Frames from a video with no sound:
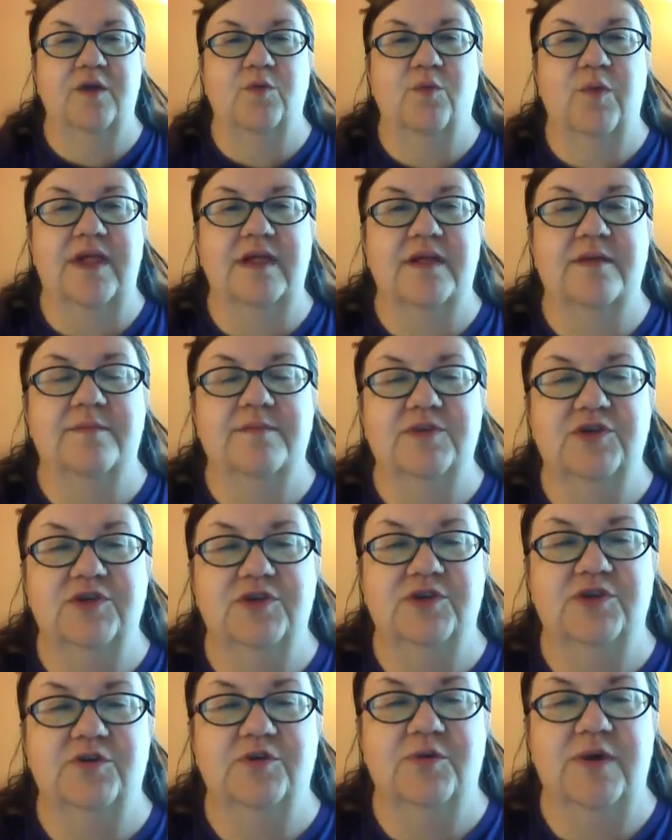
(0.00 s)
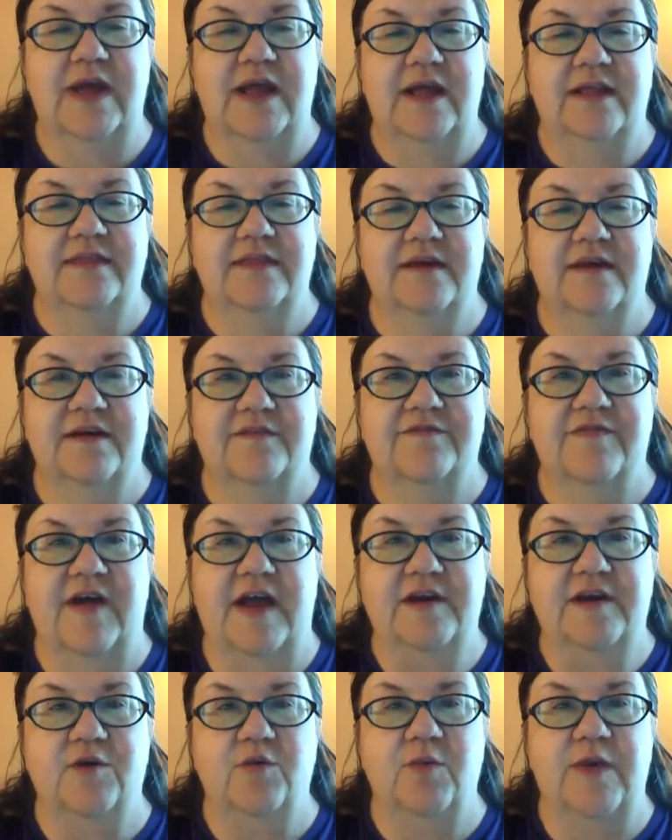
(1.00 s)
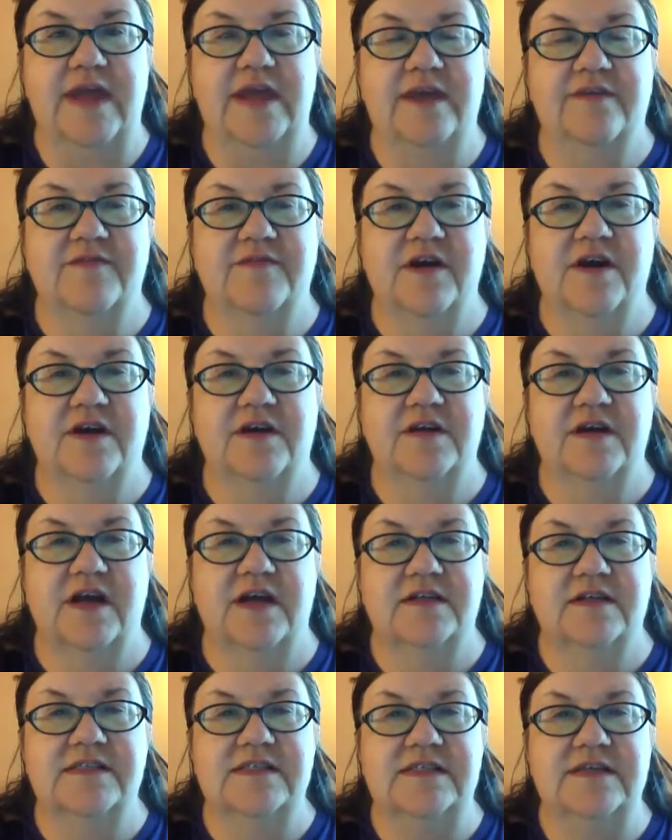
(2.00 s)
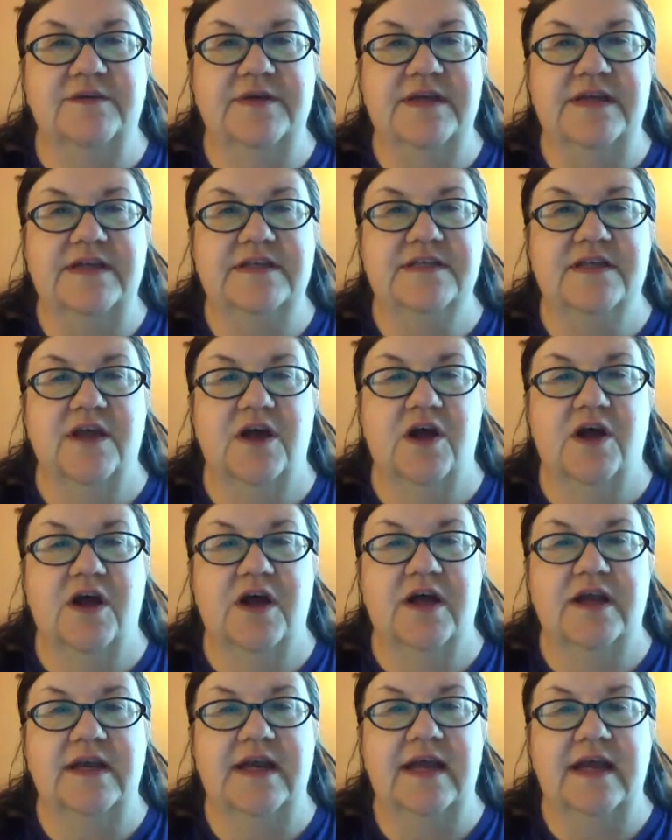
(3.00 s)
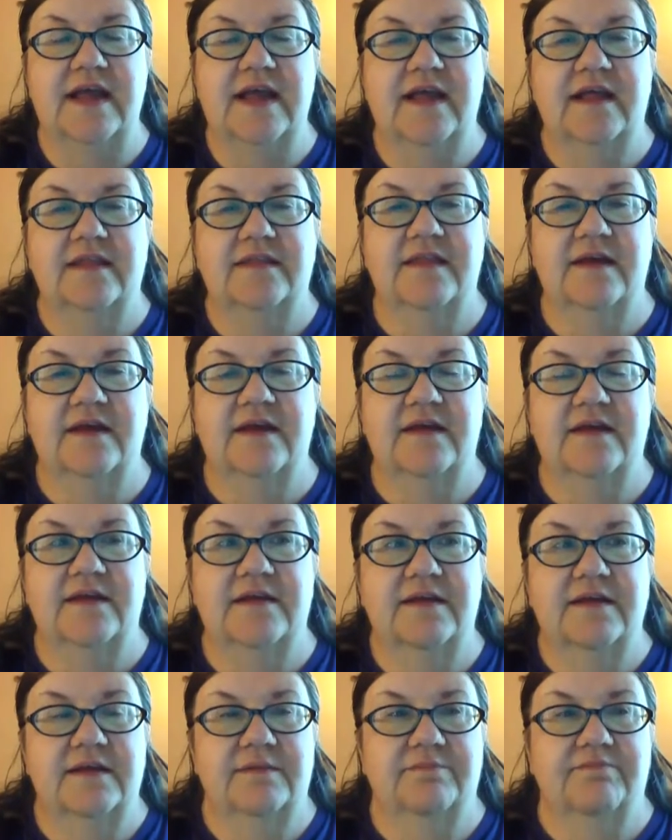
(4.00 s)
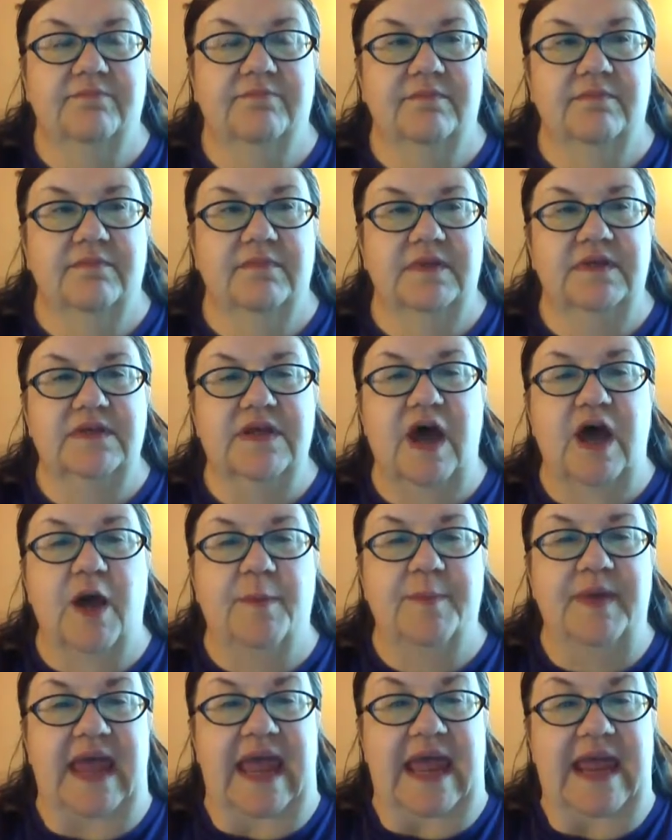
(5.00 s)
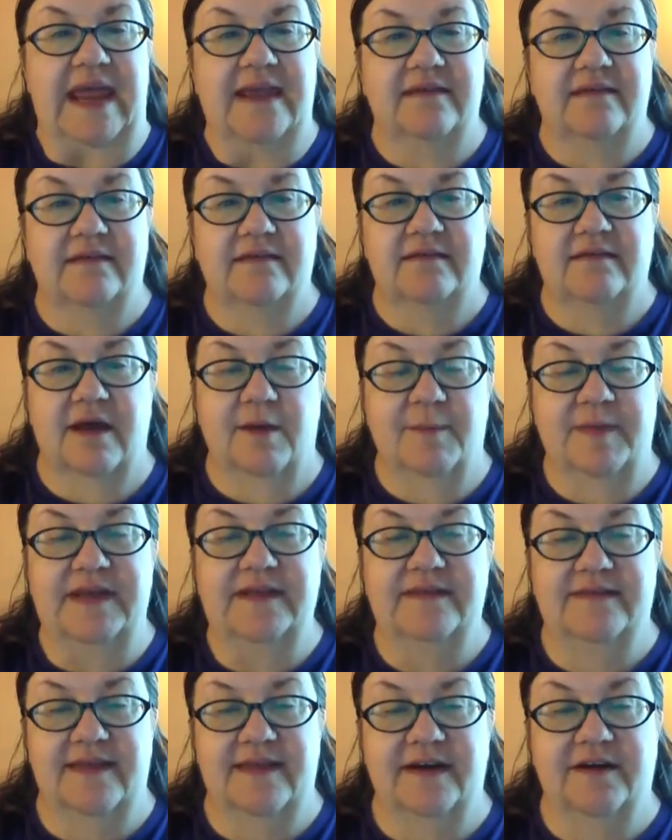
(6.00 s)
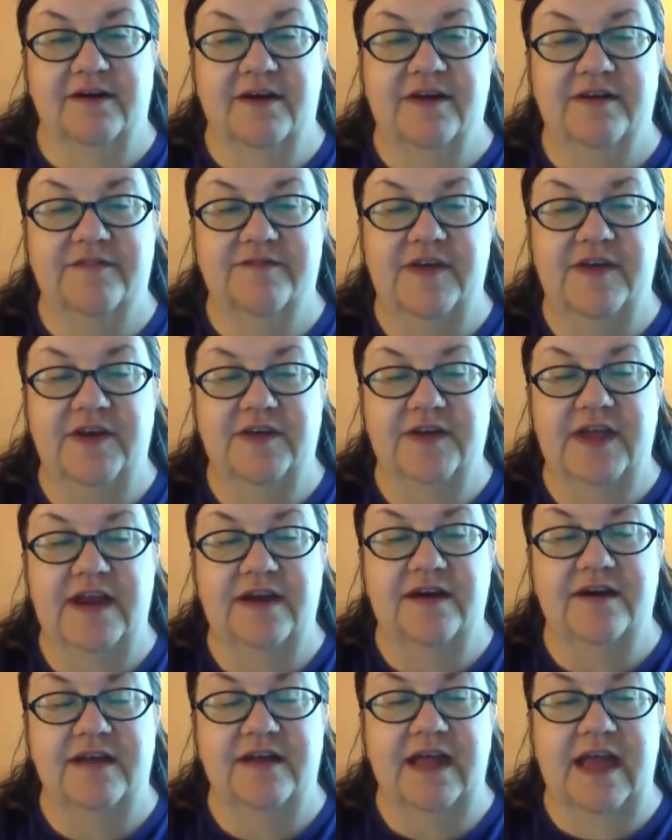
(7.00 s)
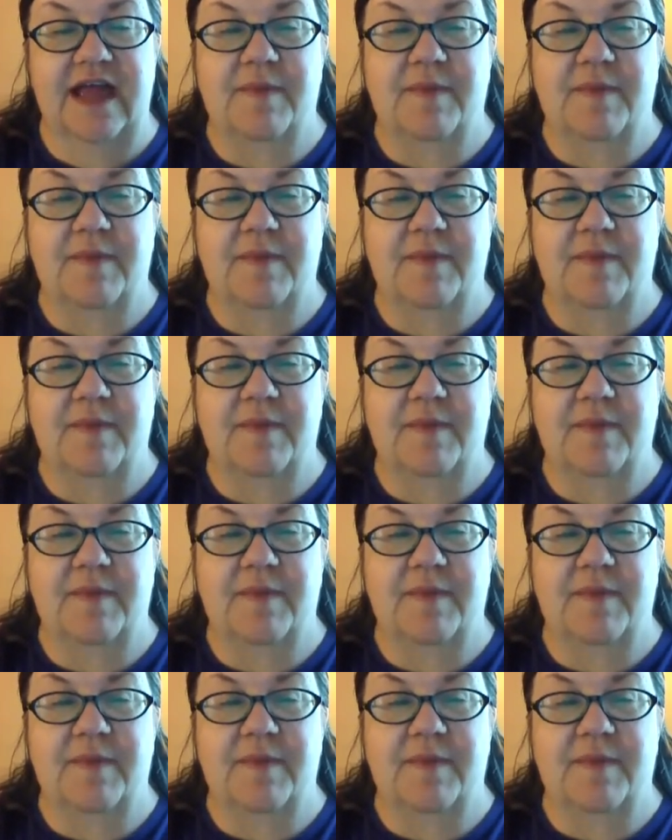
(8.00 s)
Welcome to the final week of our series on the top 8 topics that are on AffairCare.